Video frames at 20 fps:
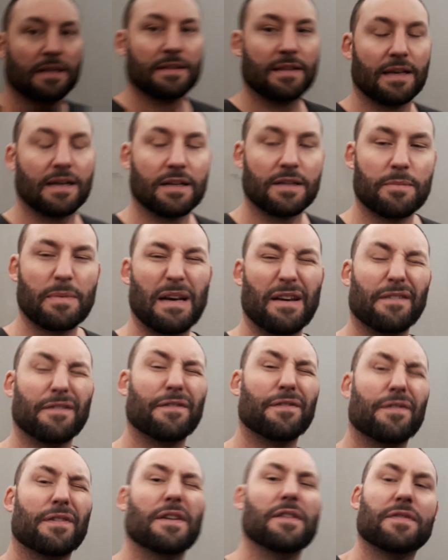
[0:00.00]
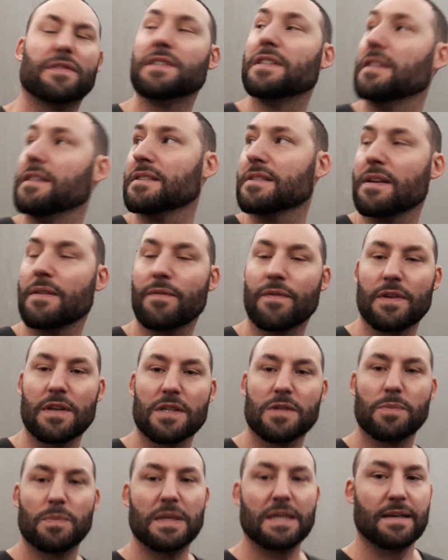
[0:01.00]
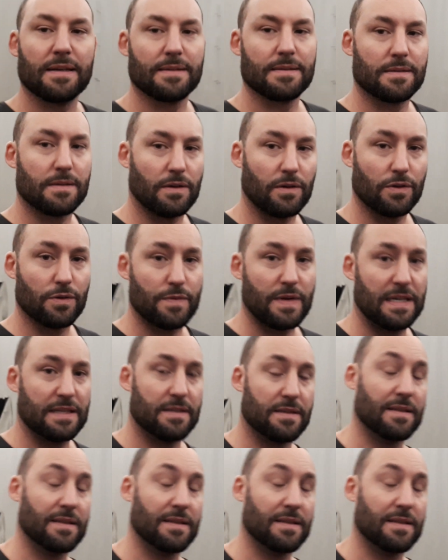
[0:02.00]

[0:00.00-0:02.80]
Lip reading: They got about 50 something speakers all around.